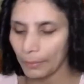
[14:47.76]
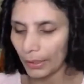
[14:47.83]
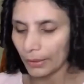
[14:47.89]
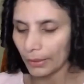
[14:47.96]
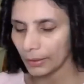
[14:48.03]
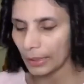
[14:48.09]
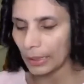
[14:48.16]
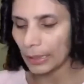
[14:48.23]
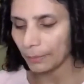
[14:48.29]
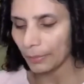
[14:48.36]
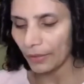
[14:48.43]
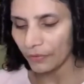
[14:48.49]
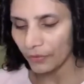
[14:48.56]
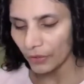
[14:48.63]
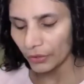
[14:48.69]
but the
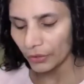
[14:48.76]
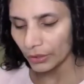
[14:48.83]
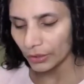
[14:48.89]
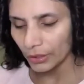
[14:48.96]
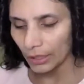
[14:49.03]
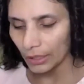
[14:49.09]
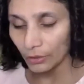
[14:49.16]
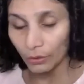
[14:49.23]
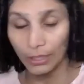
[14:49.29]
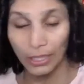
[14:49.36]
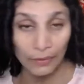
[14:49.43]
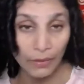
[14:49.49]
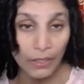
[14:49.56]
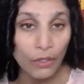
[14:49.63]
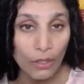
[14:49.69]
preference today,
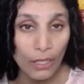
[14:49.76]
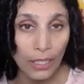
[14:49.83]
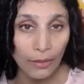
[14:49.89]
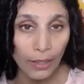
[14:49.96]
even today,